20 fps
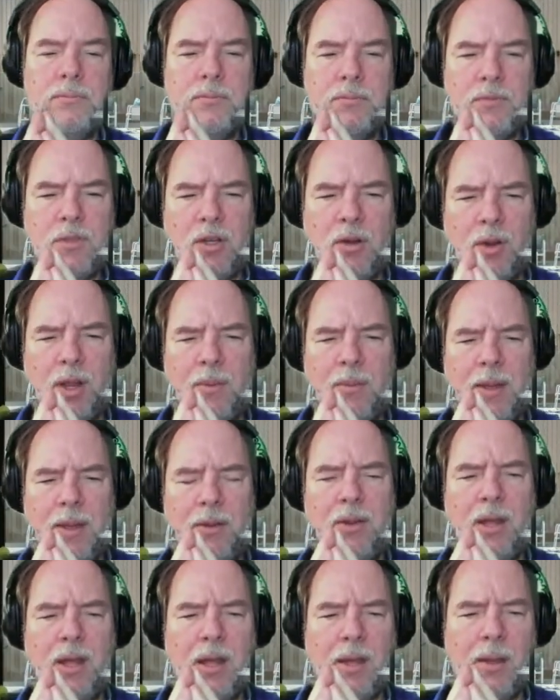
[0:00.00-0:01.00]
coding,
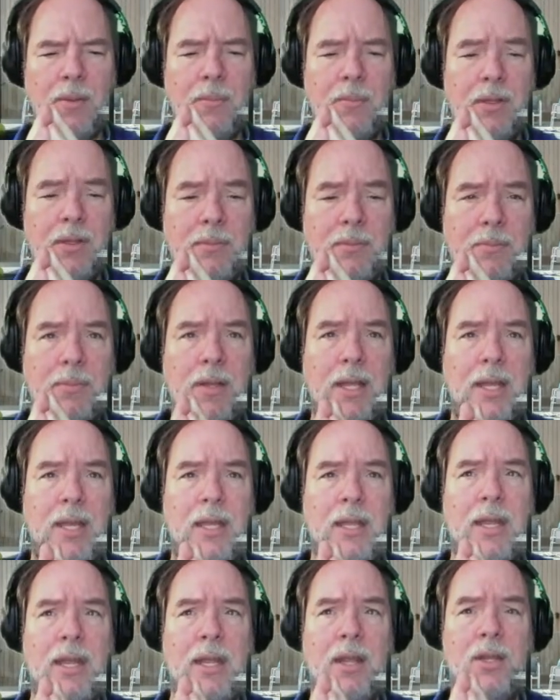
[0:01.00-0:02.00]
about
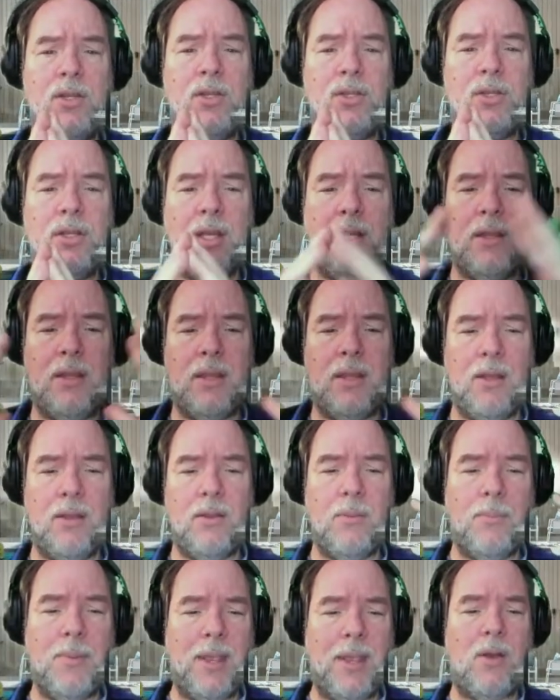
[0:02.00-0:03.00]
plain English. The
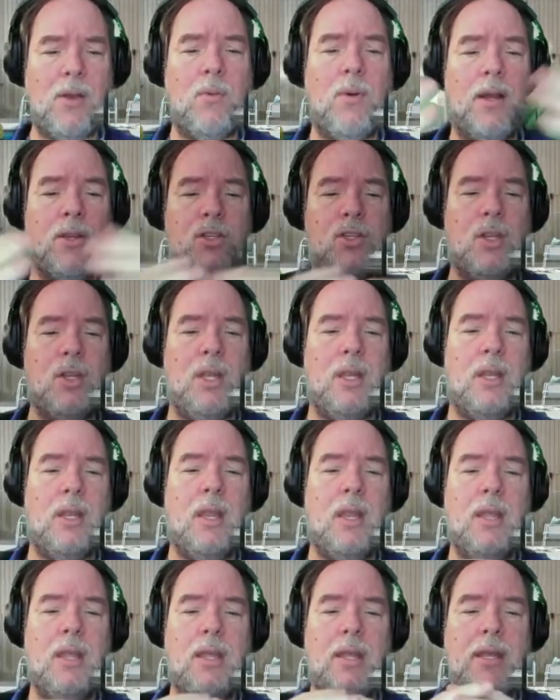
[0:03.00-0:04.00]
big question
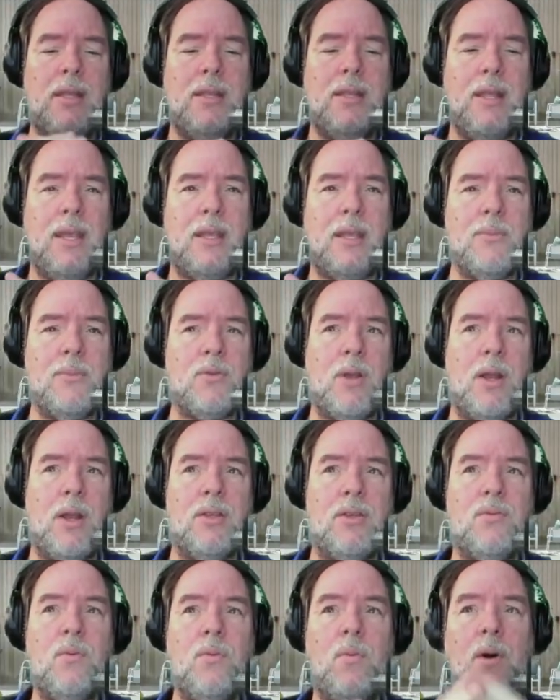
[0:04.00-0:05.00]
that comes around
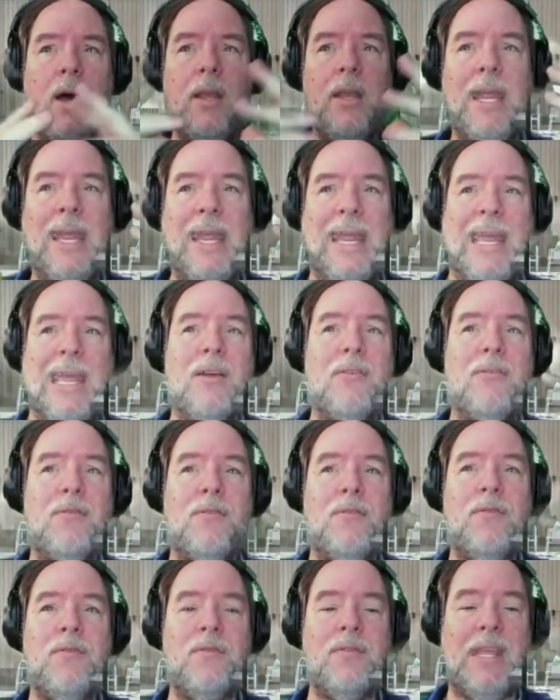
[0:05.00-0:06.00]
is, what if
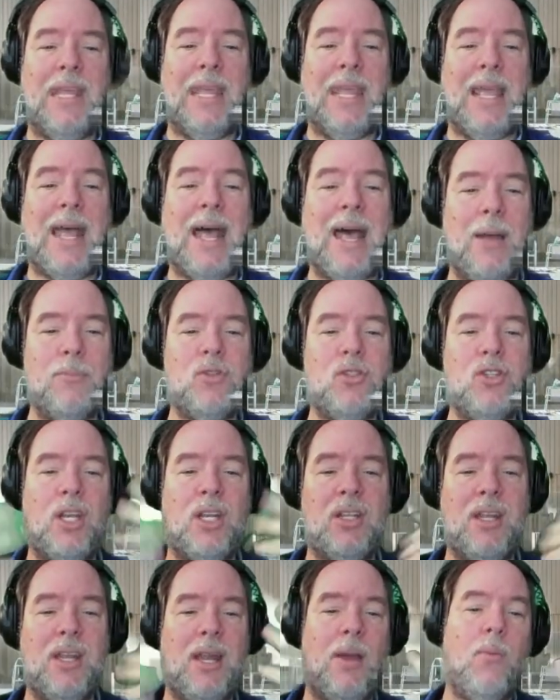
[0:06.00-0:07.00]
the
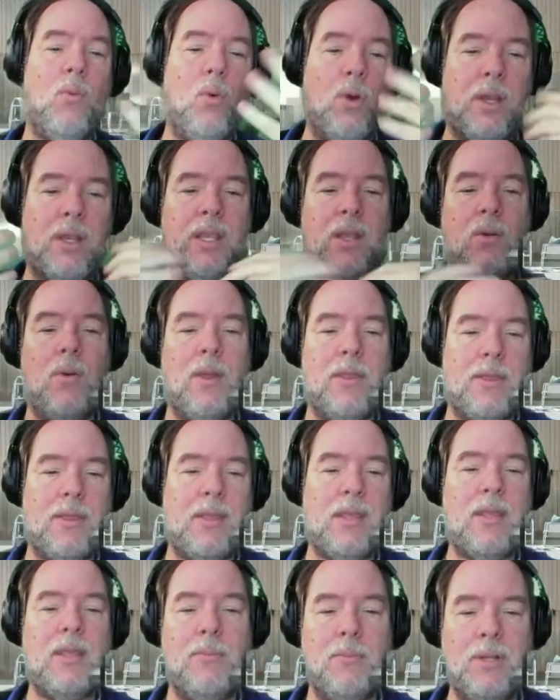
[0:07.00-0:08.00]
object that I'm working with
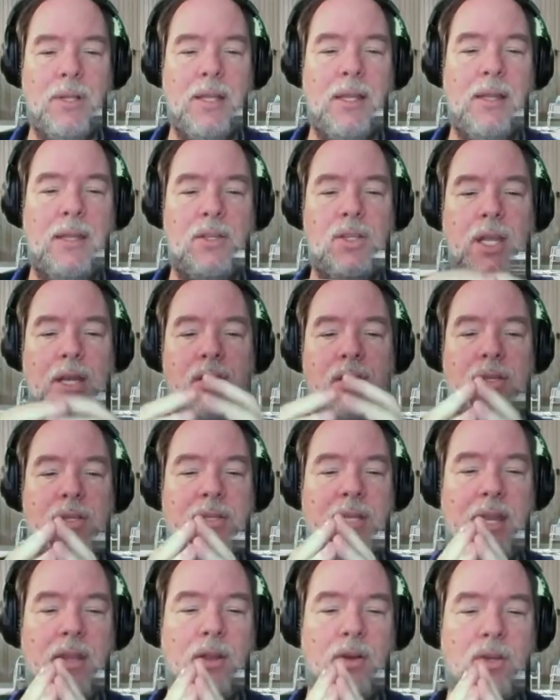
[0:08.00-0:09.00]
completely
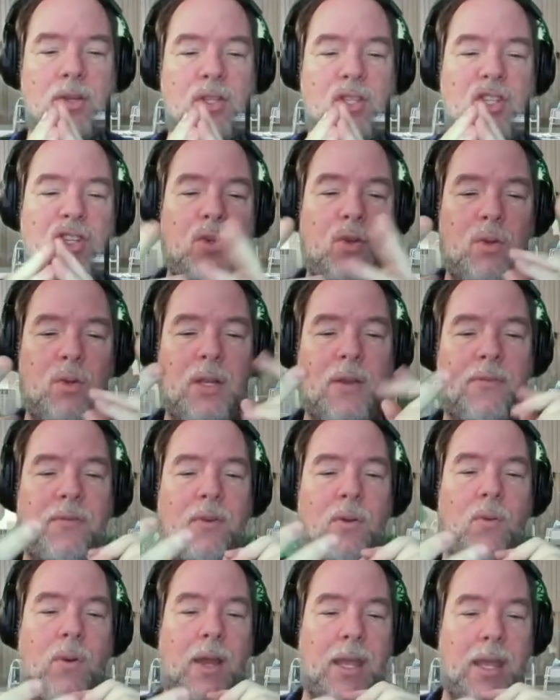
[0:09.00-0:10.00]
changes? And there's 2
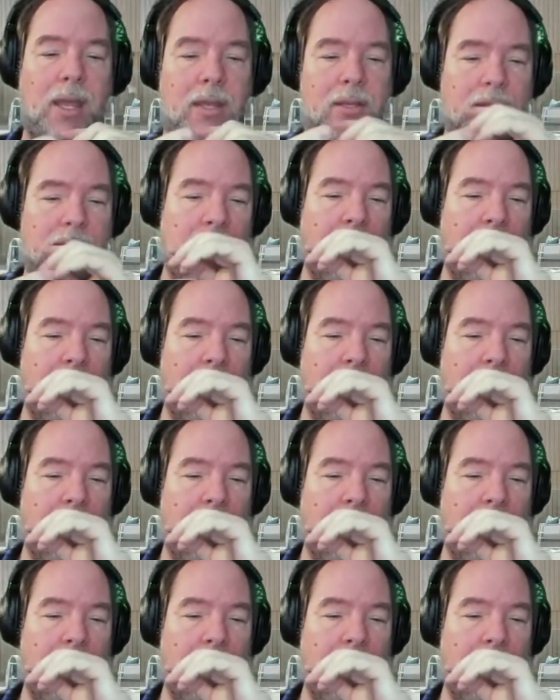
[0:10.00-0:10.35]
different ways